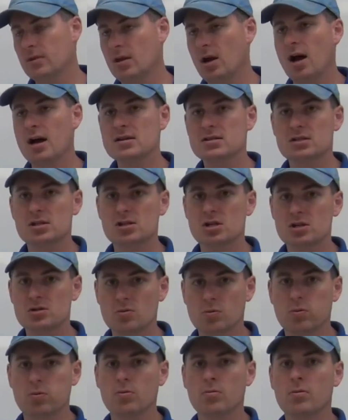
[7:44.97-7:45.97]

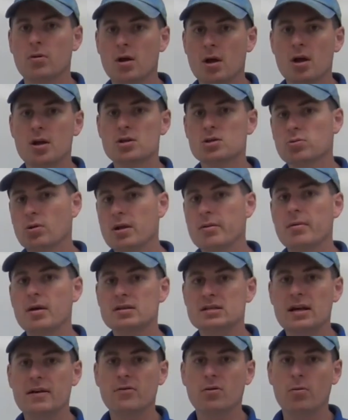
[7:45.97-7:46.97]
hostages 20
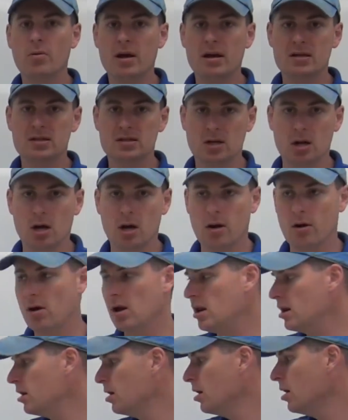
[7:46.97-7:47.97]
minutes after Reagan's
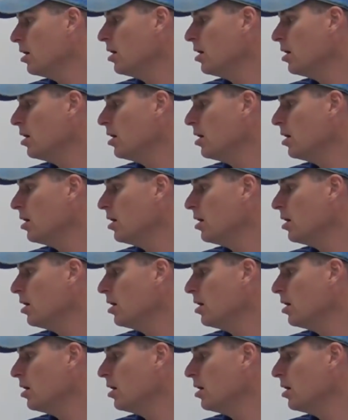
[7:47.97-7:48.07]
inaugurated.